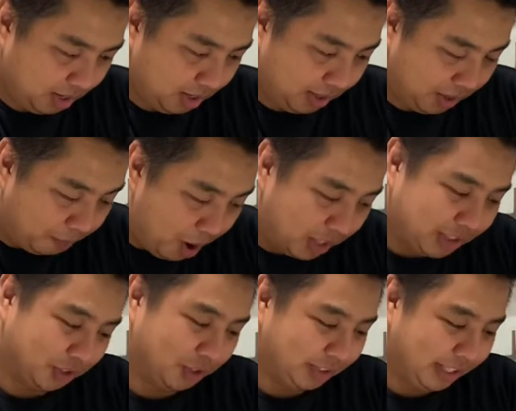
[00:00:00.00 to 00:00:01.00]
the box
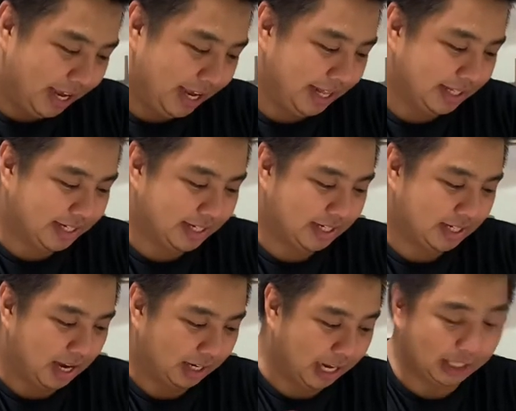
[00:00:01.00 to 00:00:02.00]
contains
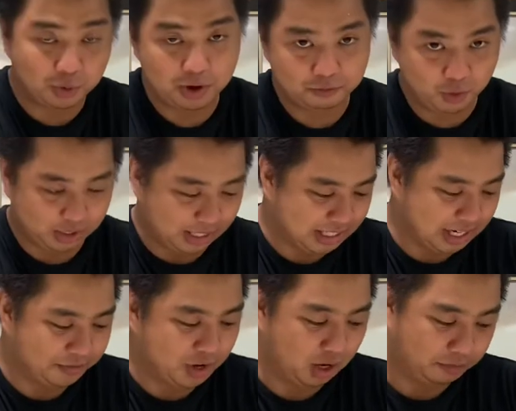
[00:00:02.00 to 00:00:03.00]
a Ketel One Vodka
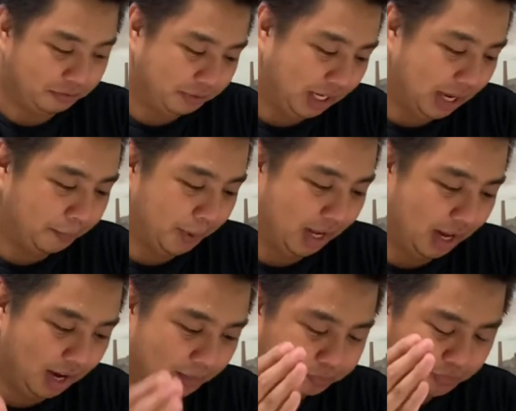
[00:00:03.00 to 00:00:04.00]
seven hundred fifty milliliters,